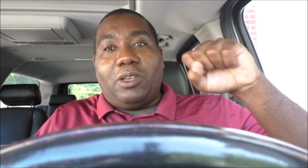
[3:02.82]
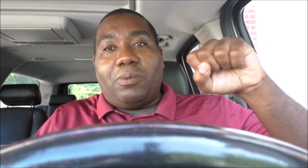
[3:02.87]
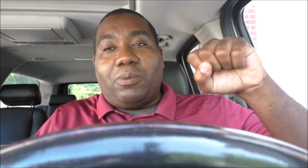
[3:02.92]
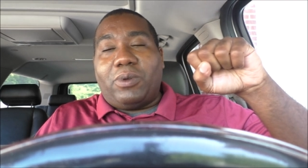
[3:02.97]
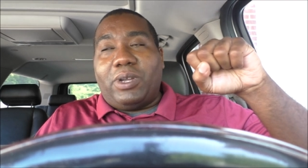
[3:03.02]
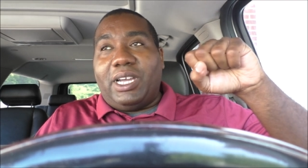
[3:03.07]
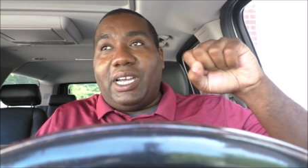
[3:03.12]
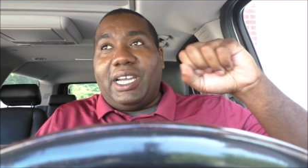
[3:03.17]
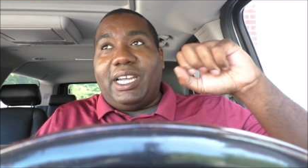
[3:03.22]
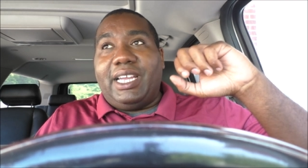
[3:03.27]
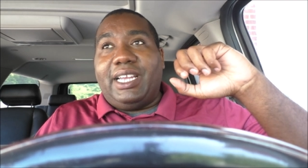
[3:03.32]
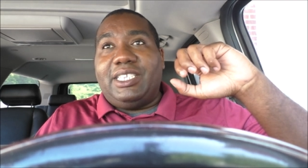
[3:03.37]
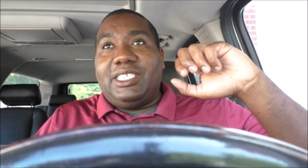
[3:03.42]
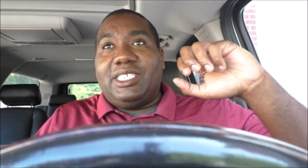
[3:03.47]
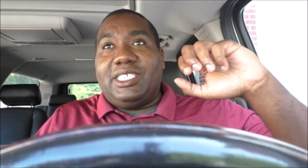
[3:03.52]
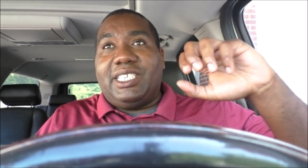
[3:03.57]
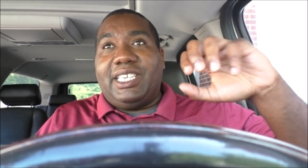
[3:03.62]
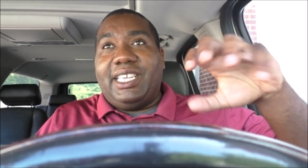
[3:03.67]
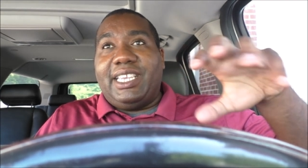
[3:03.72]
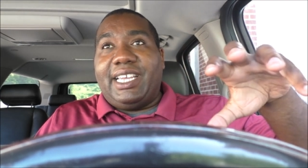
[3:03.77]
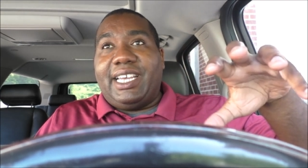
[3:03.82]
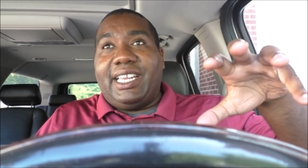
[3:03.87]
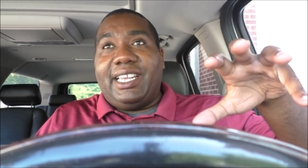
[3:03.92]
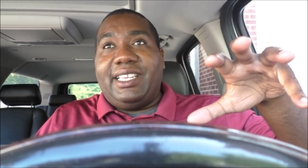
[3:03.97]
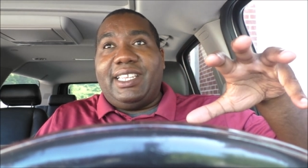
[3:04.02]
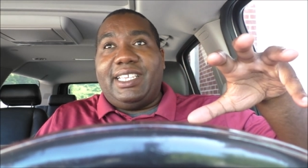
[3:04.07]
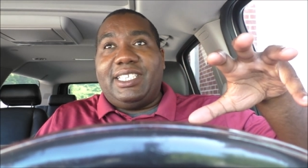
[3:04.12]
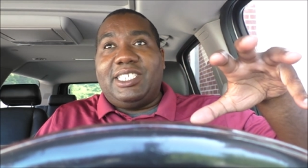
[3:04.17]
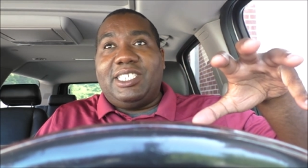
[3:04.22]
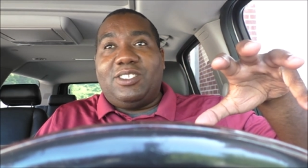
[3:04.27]
your pride and just get out
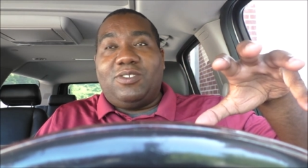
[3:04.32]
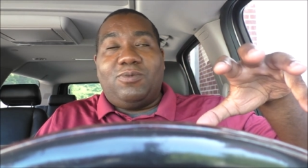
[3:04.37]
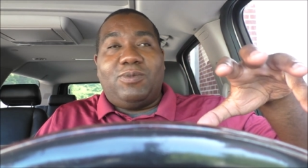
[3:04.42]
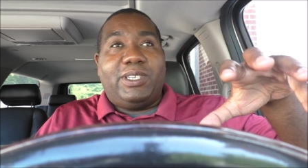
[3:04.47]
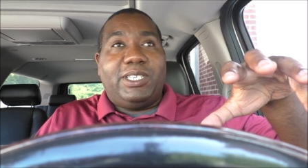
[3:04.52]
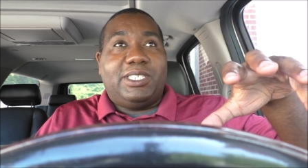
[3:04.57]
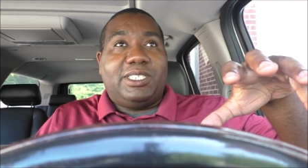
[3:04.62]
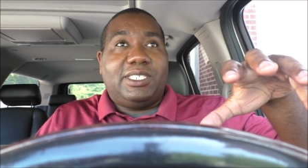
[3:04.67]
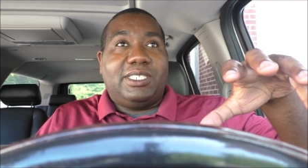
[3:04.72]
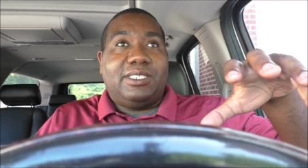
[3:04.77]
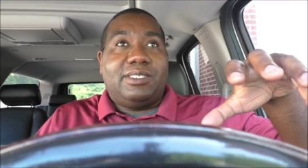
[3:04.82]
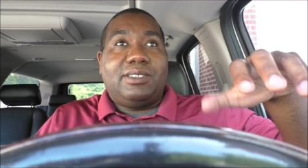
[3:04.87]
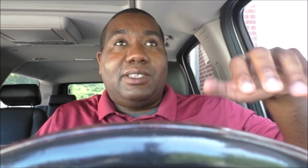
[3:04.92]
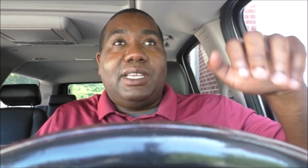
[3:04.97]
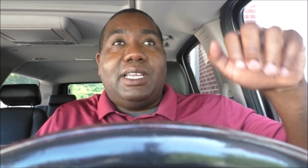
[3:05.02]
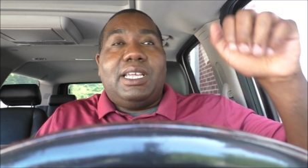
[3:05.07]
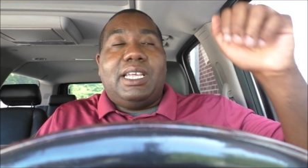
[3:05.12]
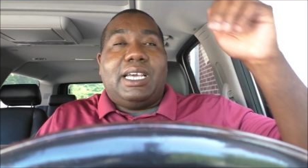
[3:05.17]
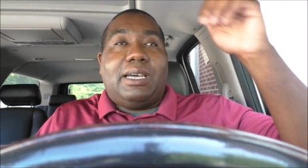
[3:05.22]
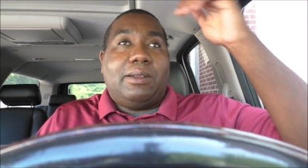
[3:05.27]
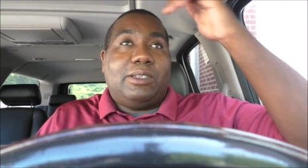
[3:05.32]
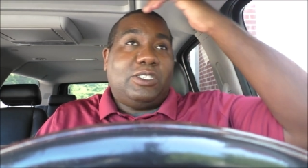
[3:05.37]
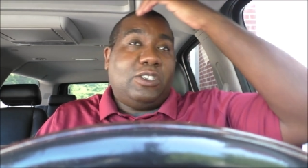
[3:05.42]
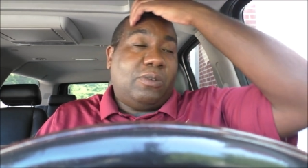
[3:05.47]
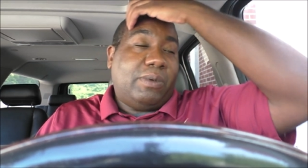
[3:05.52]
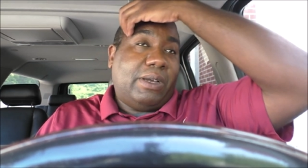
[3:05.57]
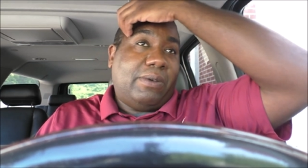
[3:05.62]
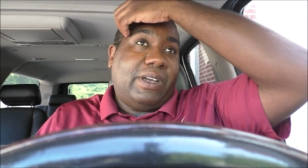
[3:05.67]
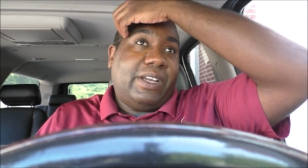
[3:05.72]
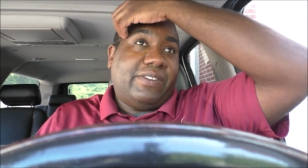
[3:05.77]
of that situation. I would
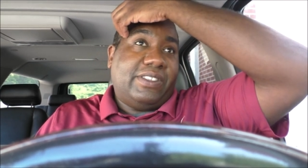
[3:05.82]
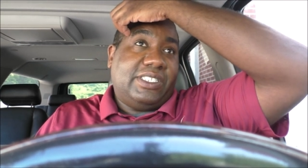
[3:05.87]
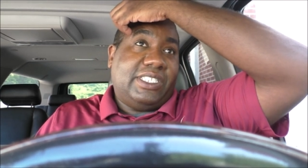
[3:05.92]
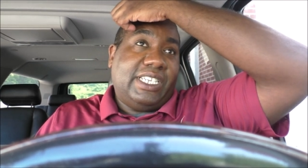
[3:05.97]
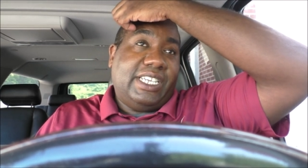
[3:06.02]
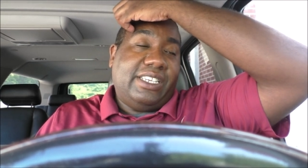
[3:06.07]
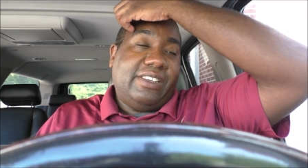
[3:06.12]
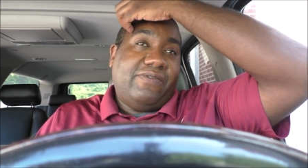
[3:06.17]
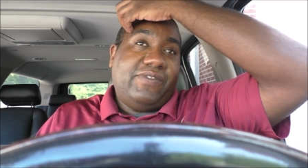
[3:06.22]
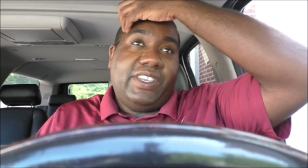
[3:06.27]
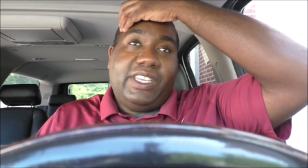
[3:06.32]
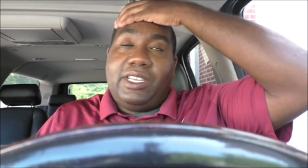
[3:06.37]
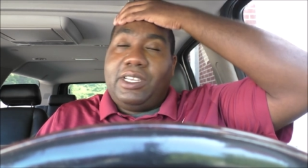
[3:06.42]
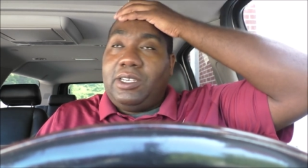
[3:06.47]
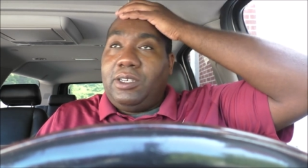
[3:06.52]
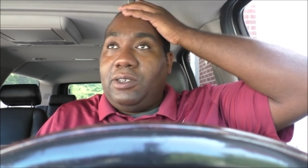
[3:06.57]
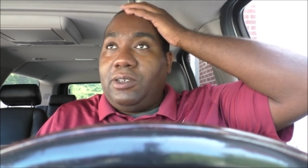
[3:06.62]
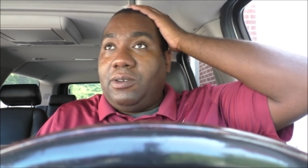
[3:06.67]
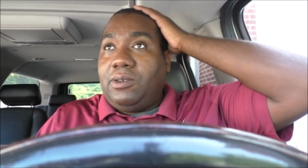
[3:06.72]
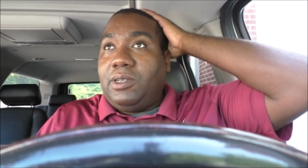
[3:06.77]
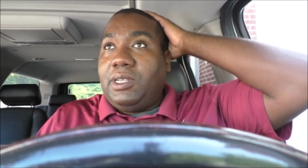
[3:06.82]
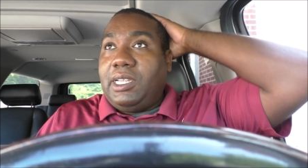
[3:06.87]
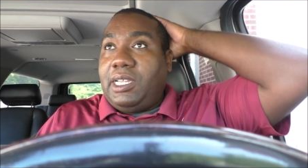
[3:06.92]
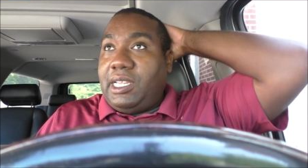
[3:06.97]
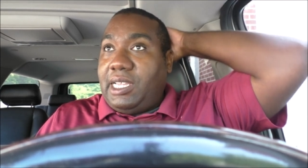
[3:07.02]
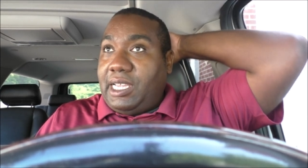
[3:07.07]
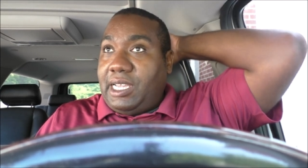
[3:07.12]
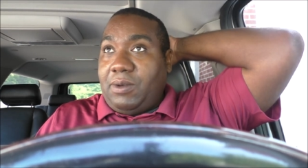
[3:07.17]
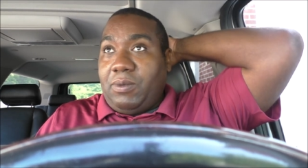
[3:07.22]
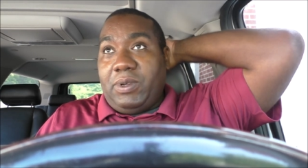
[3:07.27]
told my wife to stay in the vehicle.
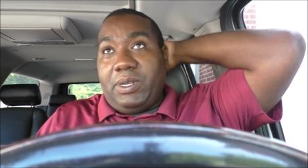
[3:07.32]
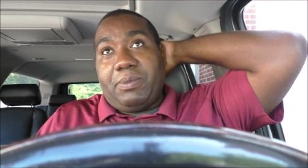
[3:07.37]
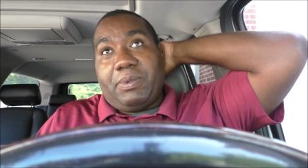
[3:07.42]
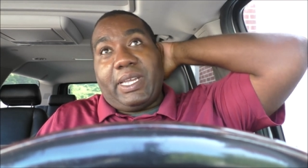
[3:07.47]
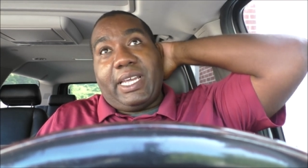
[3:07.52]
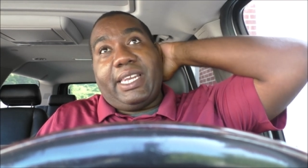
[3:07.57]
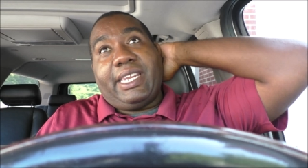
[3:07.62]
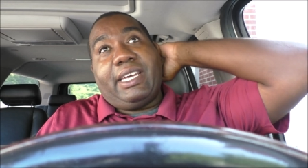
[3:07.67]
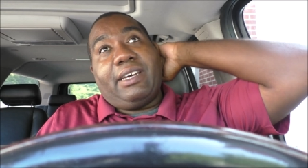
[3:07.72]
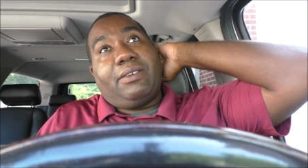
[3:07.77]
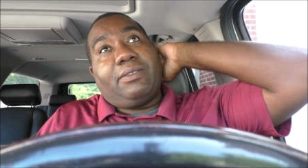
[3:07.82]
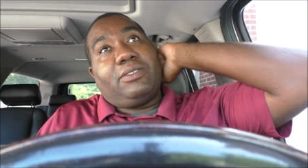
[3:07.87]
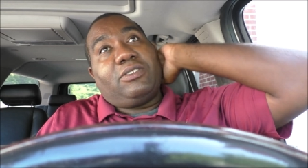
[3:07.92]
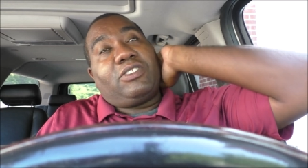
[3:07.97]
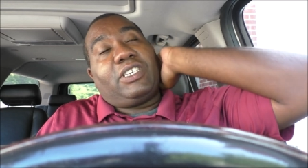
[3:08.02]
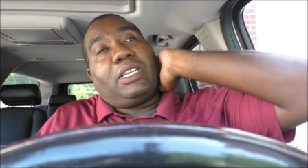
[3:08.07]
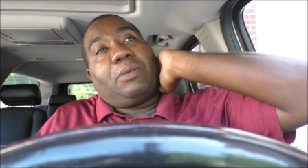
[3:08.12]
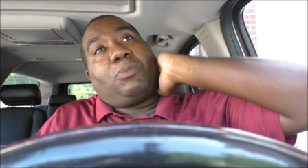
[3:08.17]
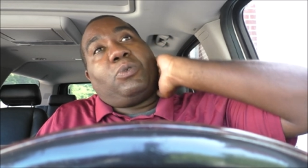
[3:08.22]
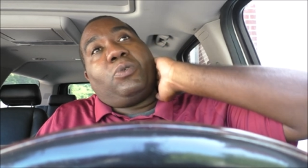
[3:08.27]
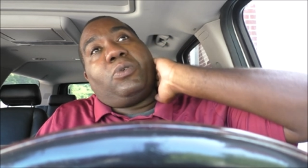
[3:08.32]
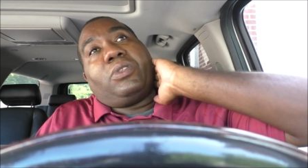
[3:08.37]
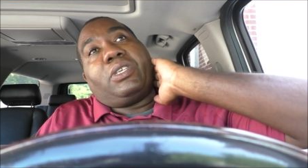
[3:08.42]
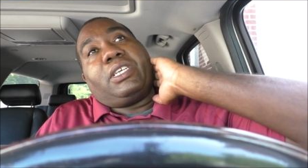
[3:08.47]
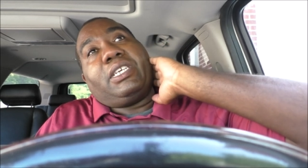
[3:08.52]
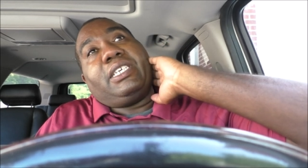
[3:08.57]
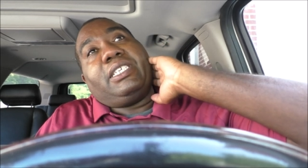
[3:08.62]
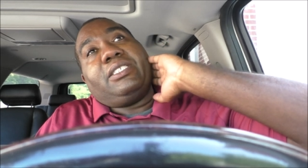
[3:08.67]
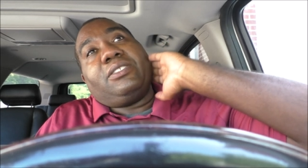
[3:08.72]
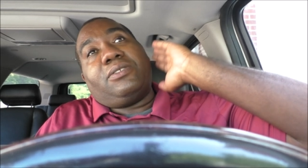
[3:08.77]
I wouldn't have gotten out and tried to pull the
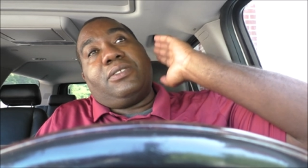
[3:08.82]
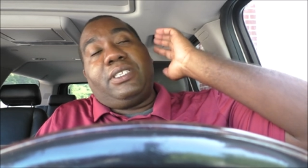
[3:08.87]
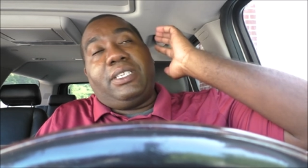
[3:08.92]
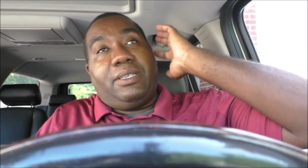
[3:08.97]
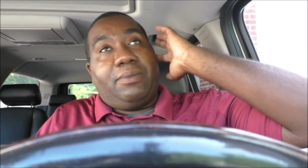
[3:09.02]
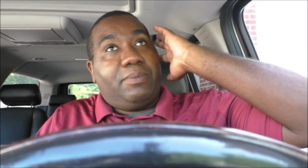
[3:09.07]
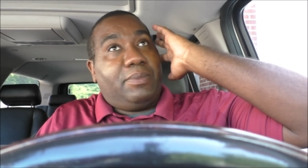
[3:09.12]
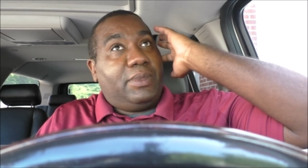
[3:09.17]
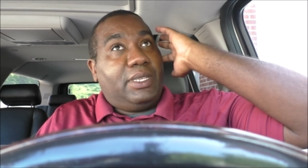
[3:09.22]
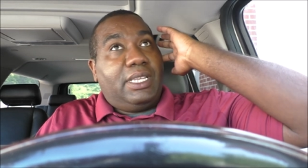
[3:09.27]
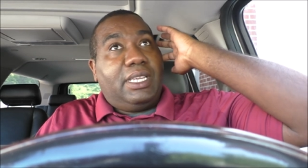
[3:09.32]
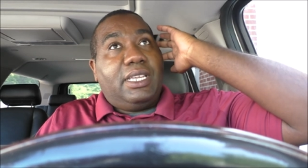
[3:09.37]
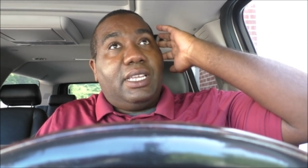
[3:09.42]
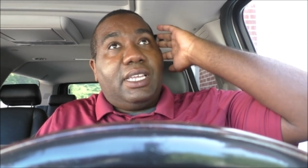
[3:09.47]
guns on them.